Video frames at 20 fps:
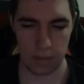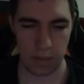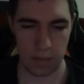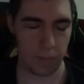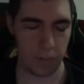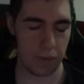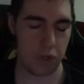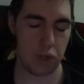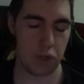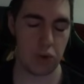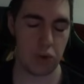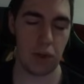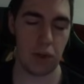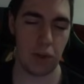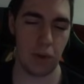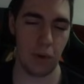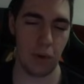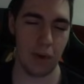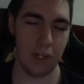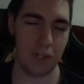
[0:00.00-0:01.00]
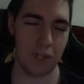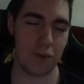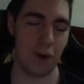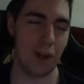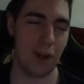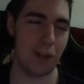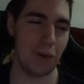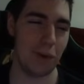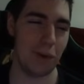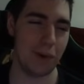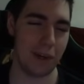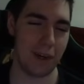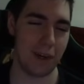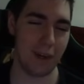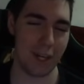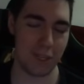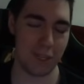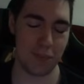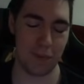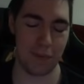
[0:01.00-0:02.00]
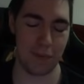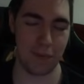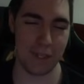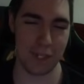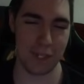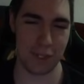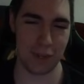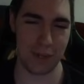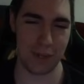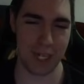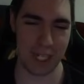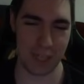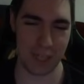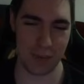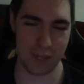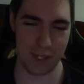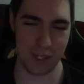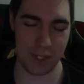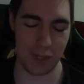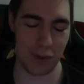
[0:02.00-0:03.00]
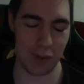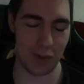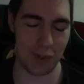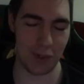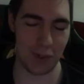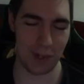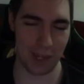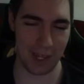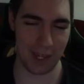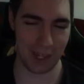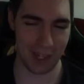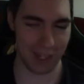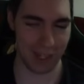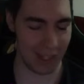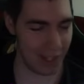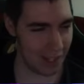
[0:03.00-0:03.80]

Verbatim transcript: If we draw low uh, draw lower cost Professor X, we're so cooking.